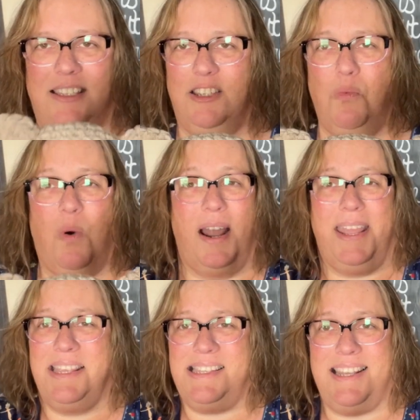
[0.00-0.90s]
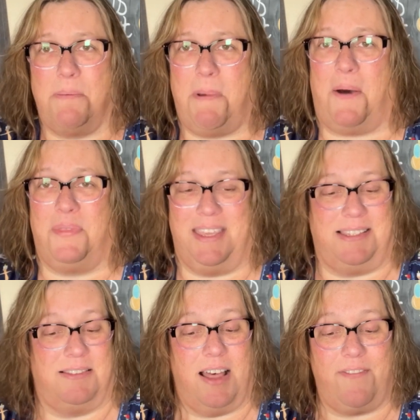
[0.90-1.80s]
What is it about
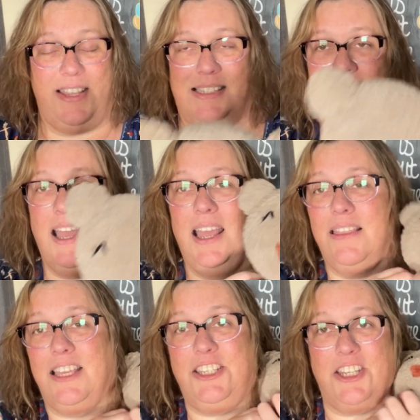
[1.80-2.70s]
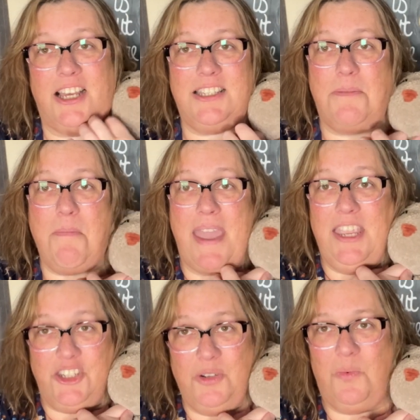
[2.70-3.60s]
these Loveys that just
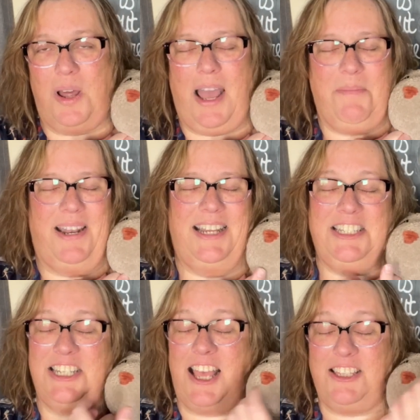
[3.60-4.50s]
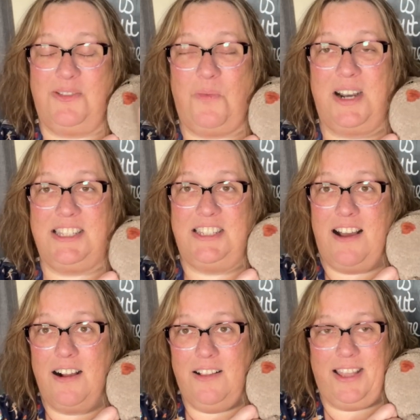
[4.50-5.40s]
makes you want, I just want to
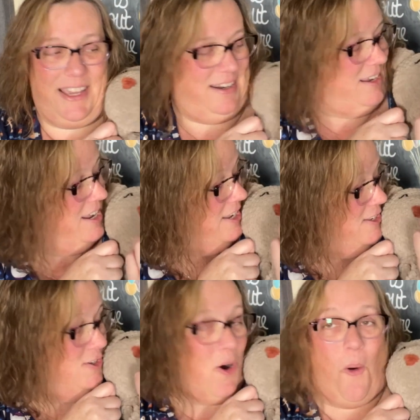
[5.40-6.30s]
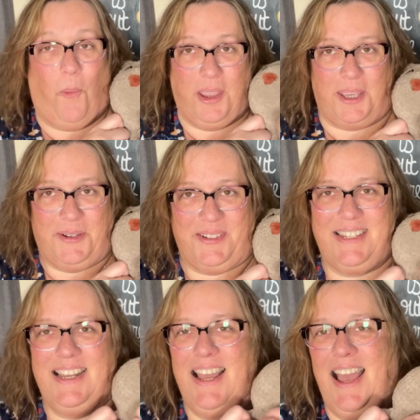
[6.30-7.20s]
snuggle it. It's just so cute.
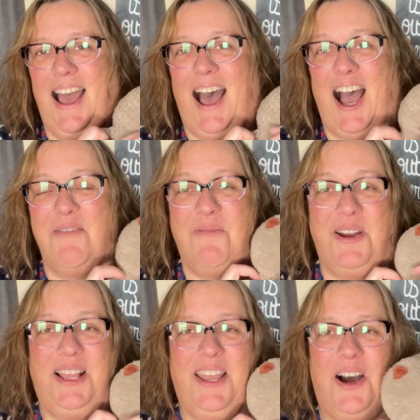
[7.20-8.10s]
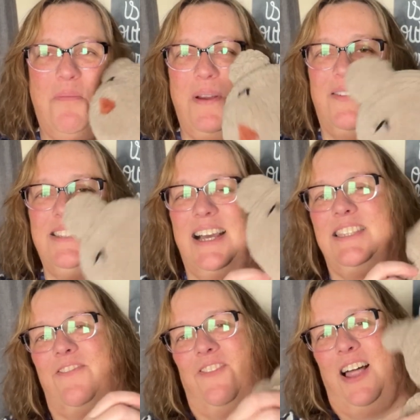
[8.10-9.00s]
I'm really hoping, it's got
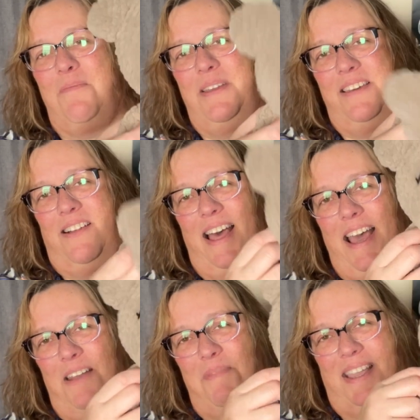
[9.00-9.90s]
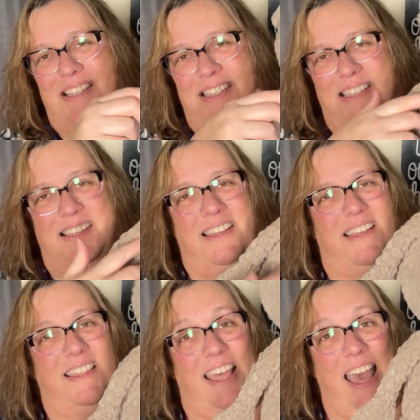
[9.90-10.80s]
the floppy little head because
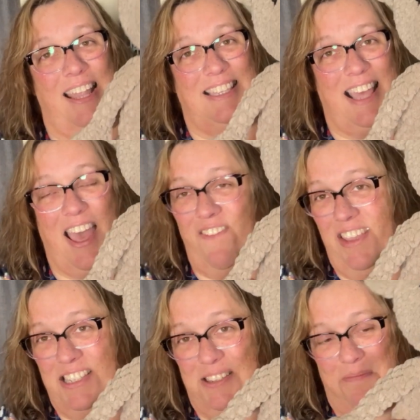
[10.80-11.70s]
the head's the heaviest